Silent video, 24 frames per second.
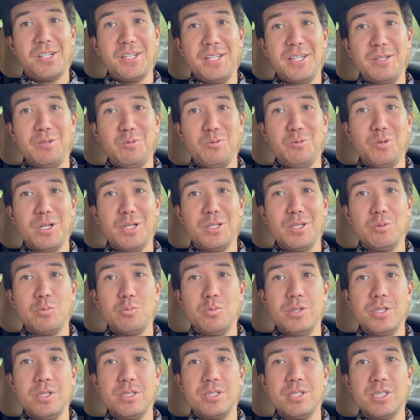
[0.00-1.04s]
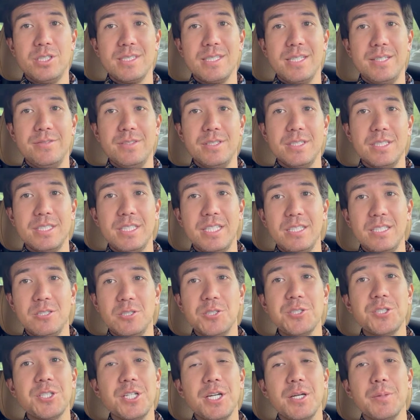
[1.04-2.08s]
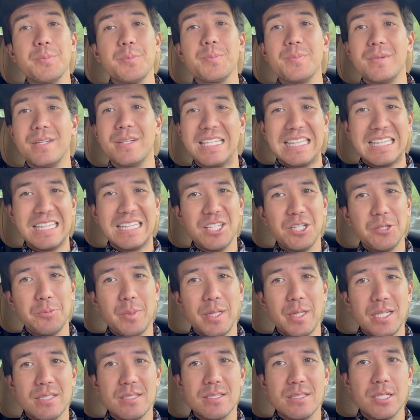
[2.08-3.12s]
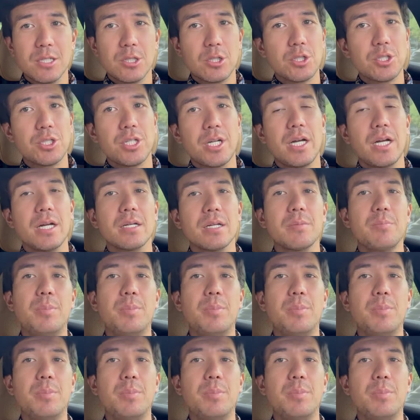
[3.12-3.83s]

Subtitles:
right, well, we're just leaving the dealership. A little bit of sticker shock,